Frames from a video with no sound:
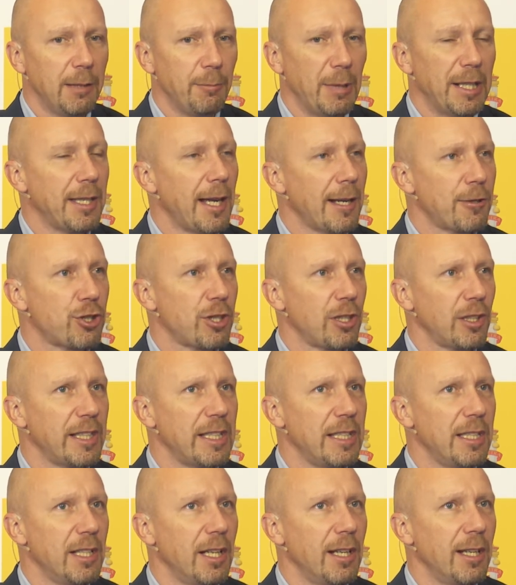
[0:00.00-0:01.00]

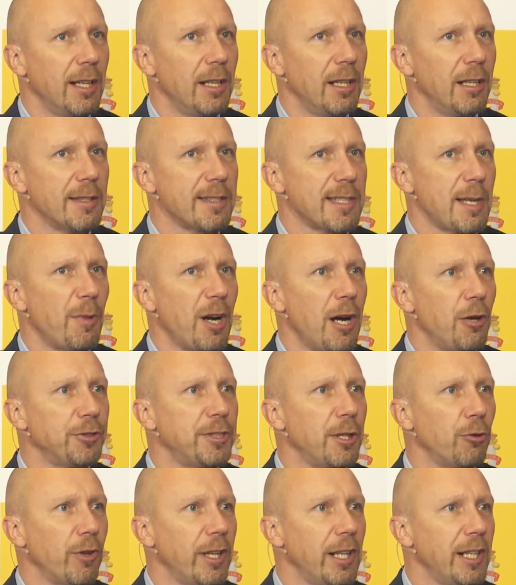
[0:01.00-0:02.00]
actually somehow
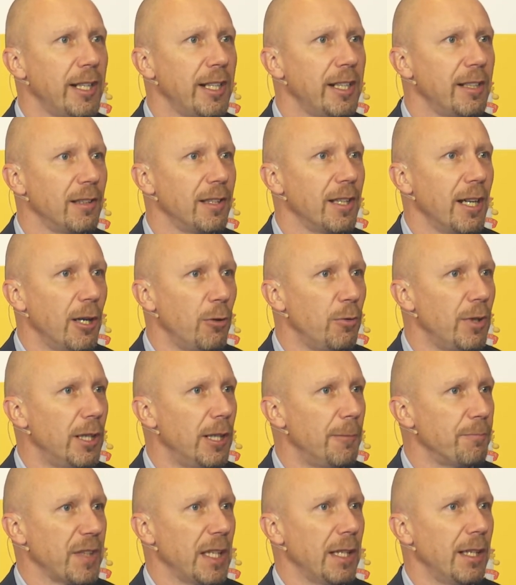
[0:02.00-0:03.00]
derail
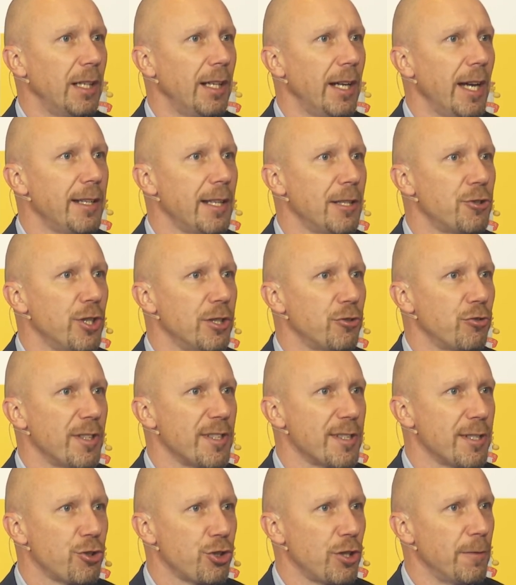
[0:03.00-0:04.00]
our energy
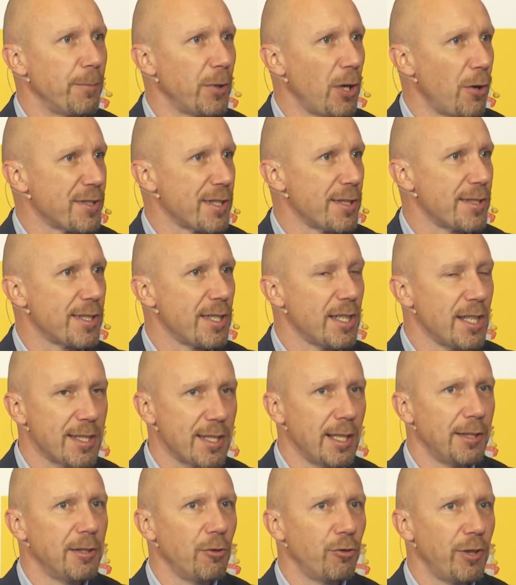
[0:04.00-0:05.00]
transition
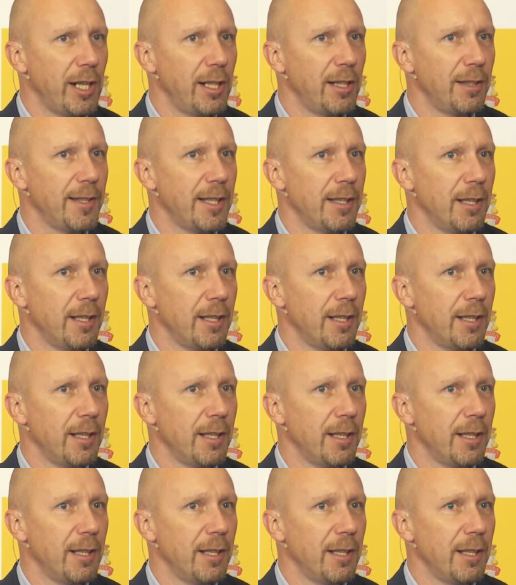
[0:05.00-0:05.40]
processes and derail the